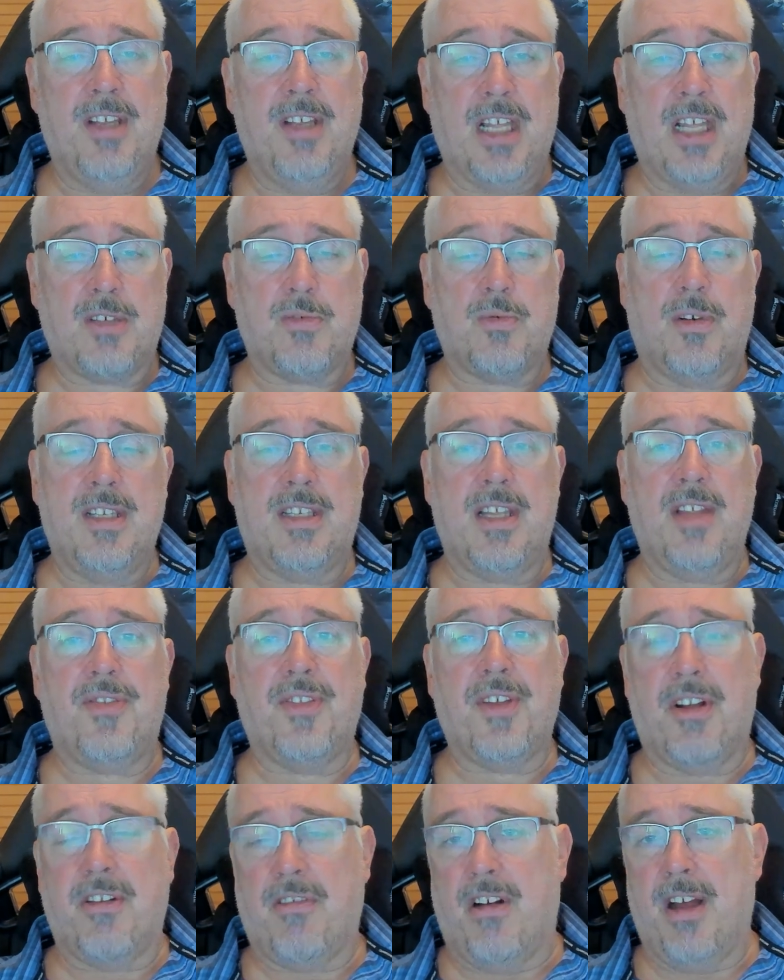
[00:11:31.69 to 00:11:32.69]
That's why you did
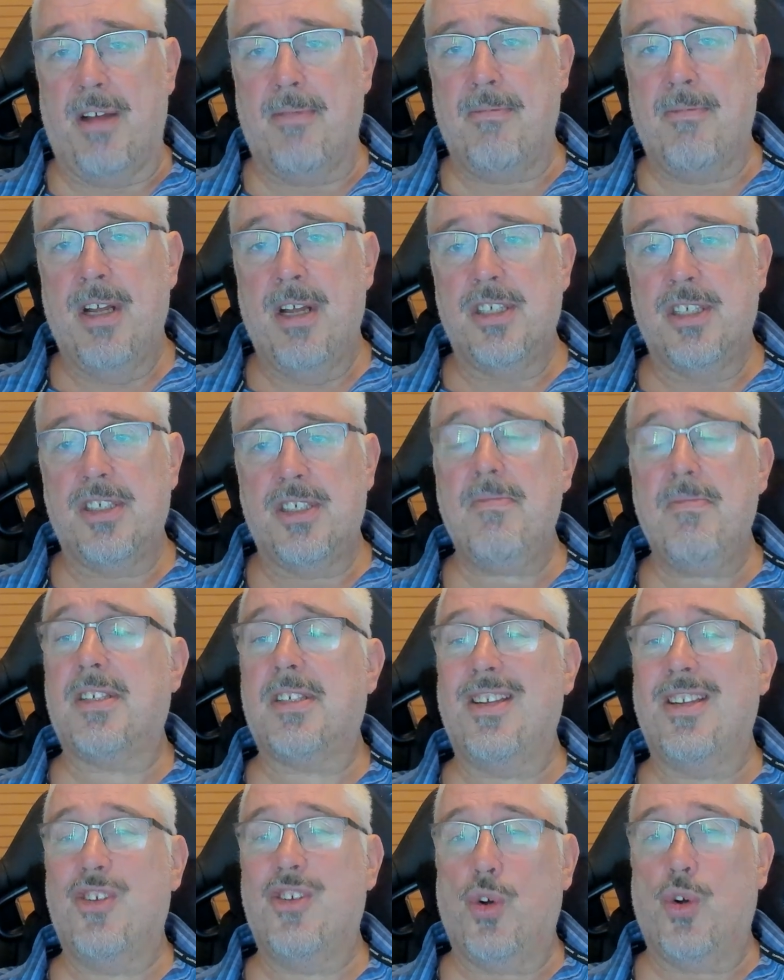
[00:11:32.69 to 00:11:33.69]
the crime. So you must
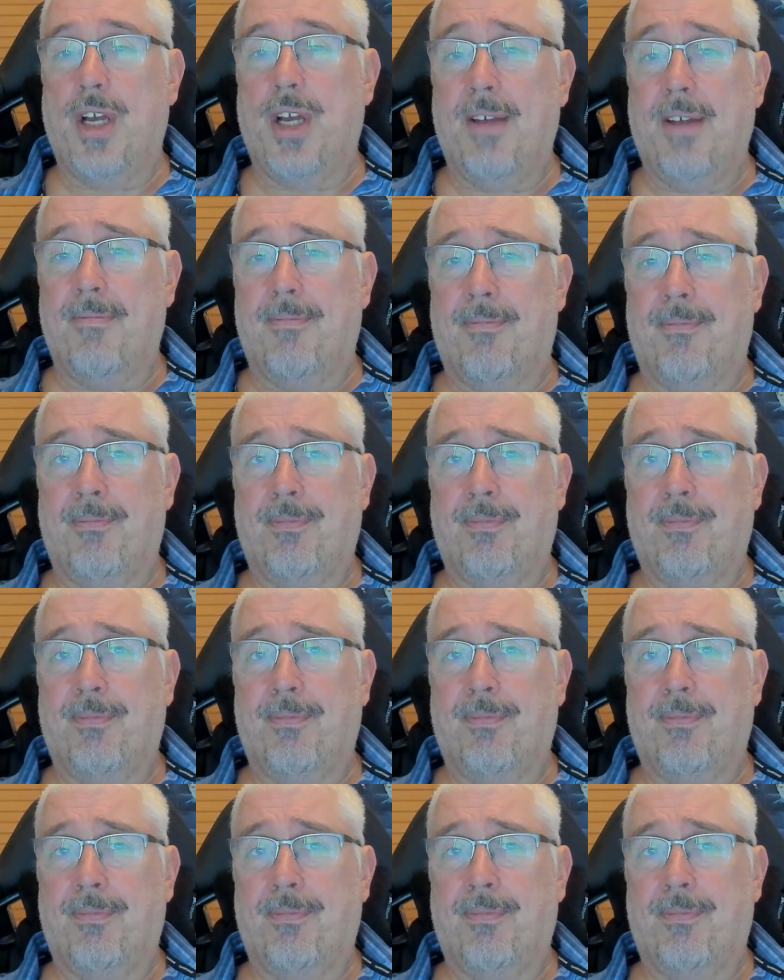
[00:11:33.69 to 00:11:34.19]
enjoy it.